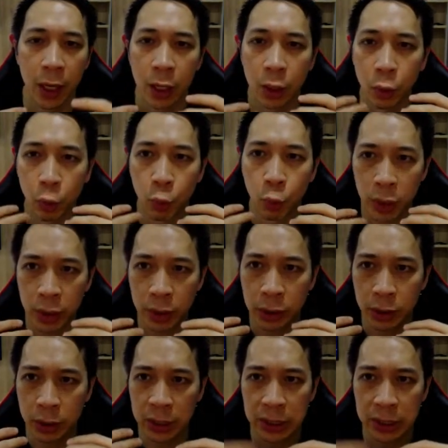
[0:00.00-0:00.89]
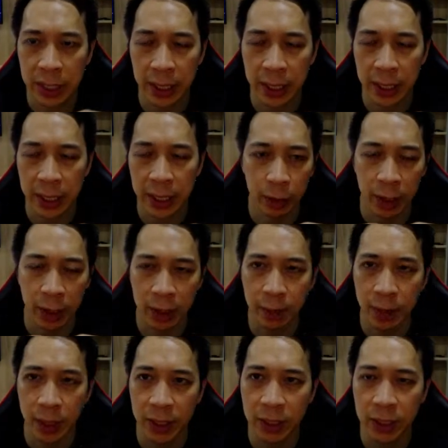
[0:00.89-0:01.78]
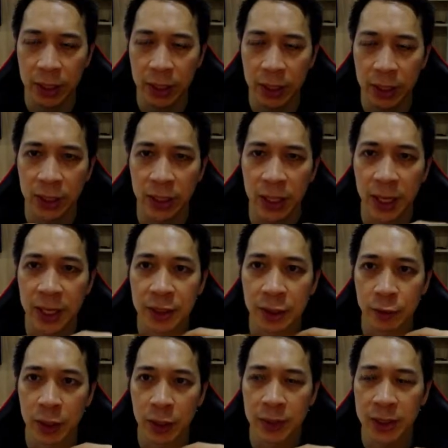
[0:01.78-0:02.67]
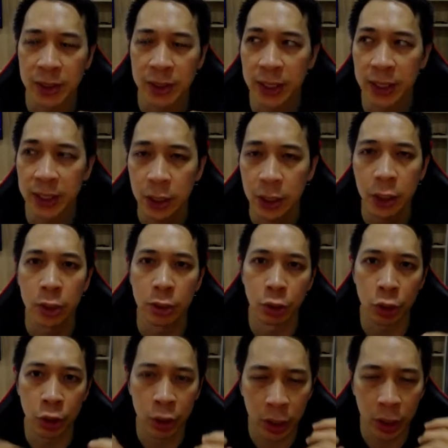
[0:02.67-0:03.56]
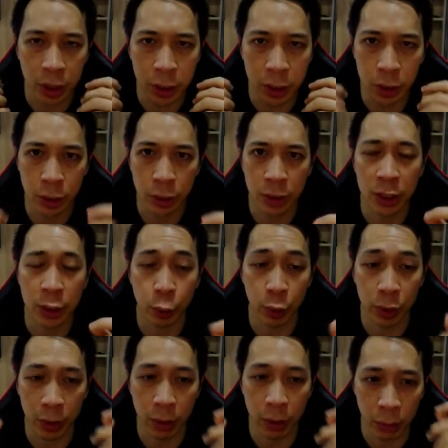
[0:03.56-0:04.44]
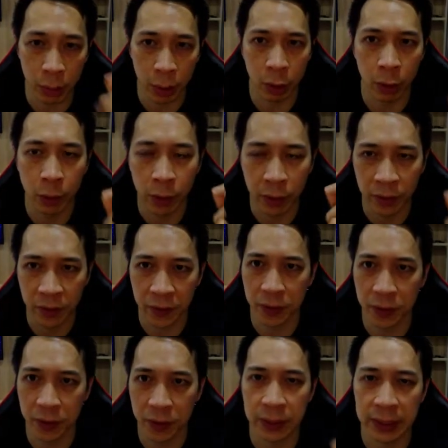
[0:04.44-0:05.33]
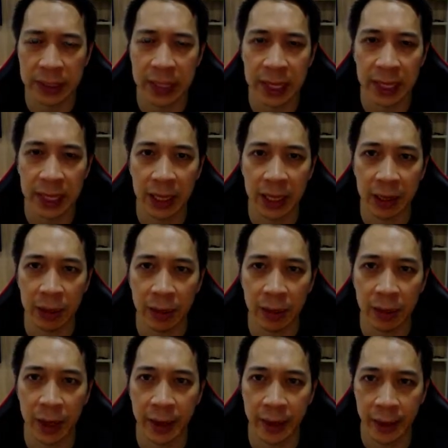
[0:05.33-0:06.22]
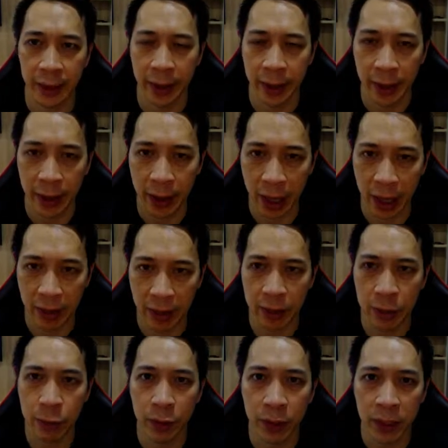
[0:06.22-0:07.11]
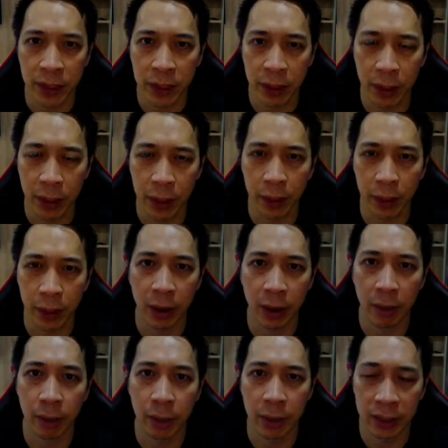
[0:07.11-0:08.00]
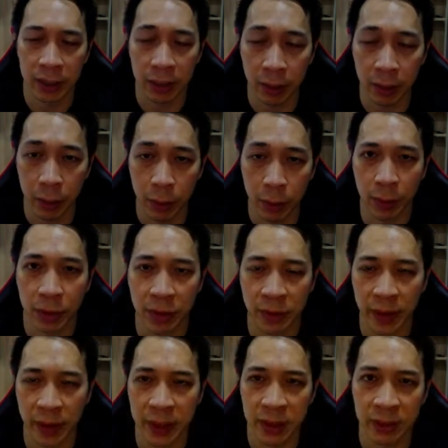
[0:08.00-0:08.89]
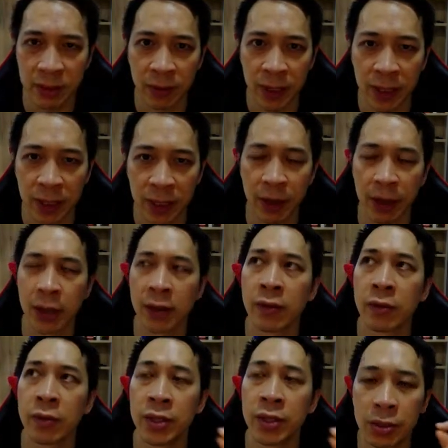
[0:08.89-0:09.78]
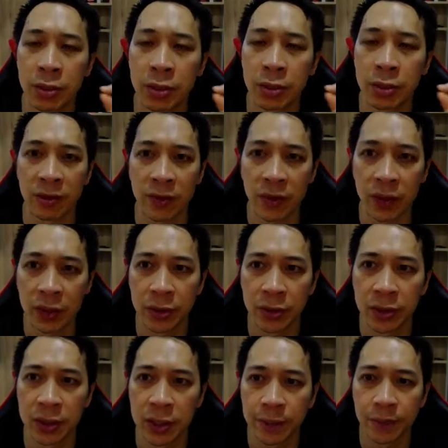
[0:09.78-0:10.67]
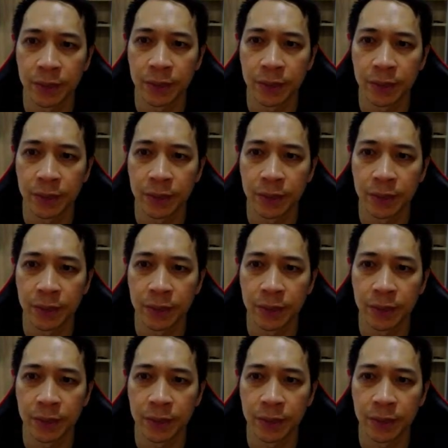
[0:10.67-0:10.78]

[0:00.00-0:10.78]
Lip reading: when you're designing your landing pages and you're designing your websites, you should do this with a mobile first mentality, right? Everyone is on mobile devices right now. Everyone is using phones.